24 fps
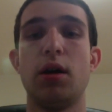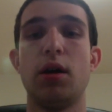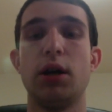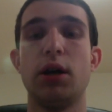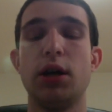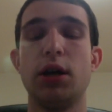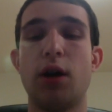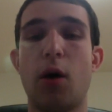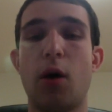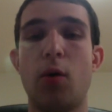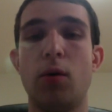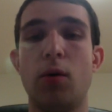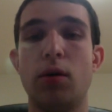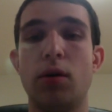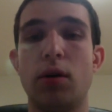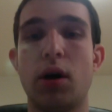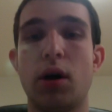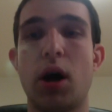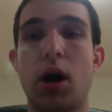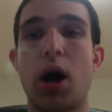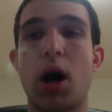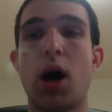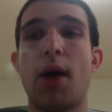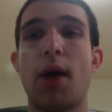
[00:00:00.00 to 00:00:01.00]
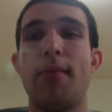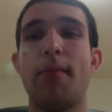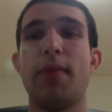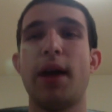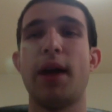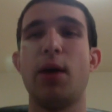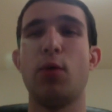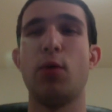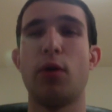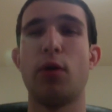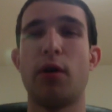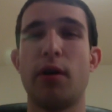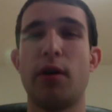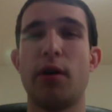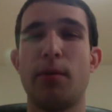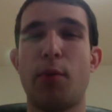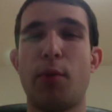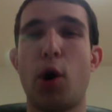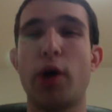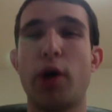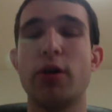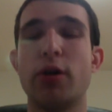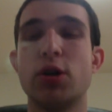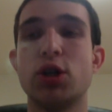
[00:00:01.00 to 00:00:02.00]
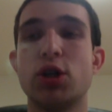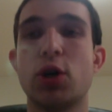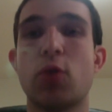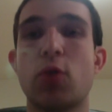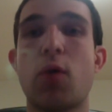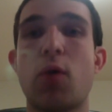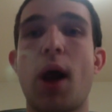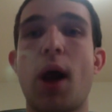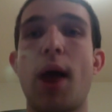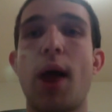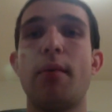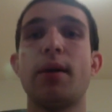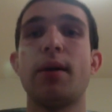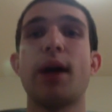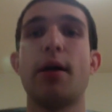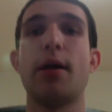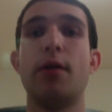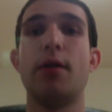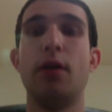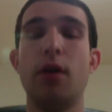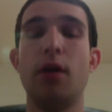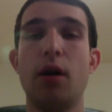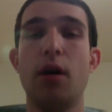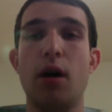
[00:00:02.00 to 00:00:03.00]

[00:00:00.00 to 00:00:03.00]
They were partners in crime together.